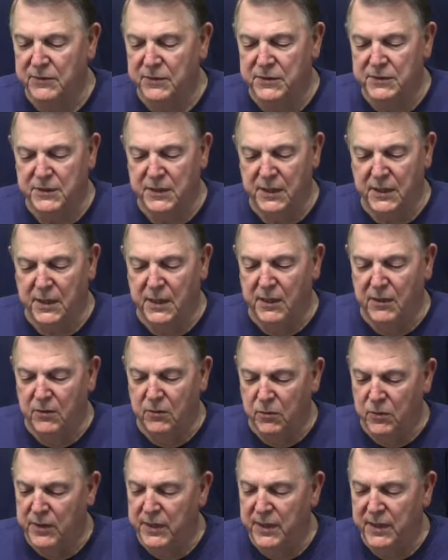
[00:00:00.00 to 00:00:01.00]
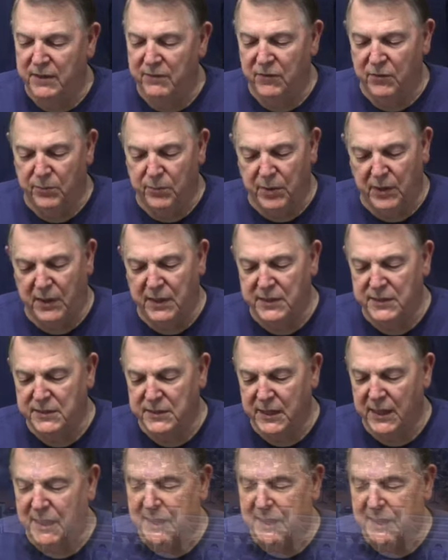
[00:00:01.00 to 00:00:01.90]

us, we have a place